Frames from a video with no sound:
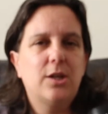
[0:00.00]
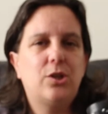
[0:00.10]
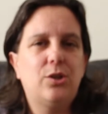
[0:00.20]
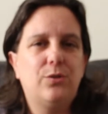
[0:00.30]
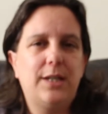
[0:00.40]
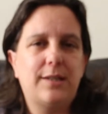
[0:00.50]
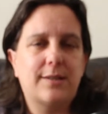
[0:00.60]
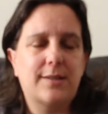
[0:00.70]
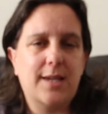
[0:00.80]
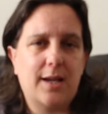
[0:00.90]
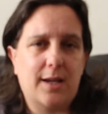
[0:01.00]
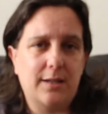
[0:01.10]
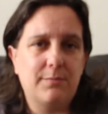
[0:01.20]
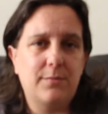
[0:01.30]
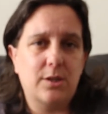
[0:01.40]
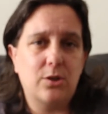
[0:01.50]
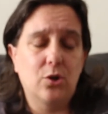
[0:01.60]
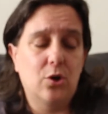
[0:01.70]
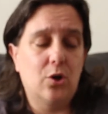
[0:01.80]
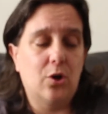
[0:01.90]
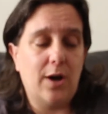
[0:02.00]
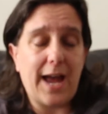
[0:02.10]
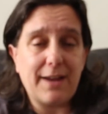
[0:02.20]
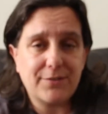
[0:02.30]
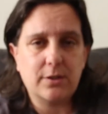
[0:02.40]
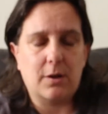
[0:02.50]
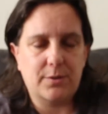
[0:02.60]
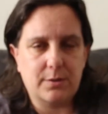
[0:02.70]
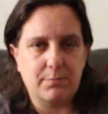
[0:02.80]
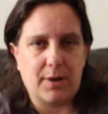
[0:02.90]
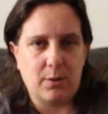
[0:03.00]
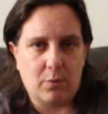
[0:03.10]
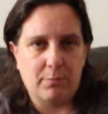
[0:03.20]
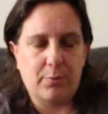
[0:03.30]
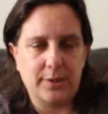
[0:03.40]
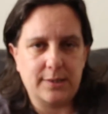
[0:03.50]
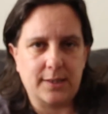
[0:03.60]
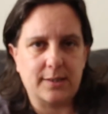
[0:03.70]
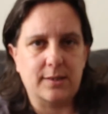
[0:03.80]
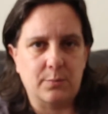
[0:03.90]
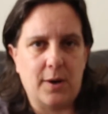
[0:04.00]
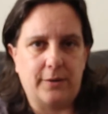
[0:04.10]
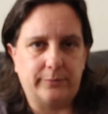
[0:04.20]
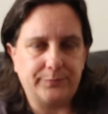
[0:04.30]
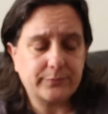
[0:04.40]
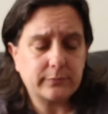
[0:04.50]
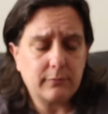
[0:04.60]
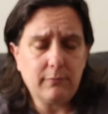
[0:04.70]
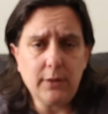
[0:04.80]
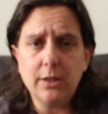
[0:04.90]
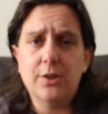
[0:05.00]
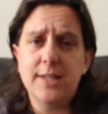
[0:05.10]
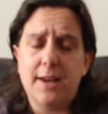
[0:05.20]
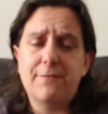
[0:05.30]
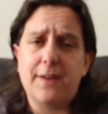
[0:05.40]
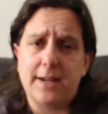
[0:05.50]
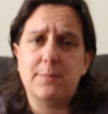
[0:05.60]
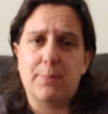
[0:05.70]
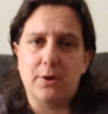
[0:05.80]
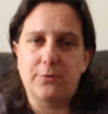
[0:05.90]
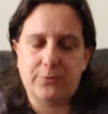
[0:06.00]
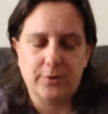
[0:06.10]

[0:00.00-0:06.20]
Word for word: you need to times your f-stops by 1.6 as well, because it affects both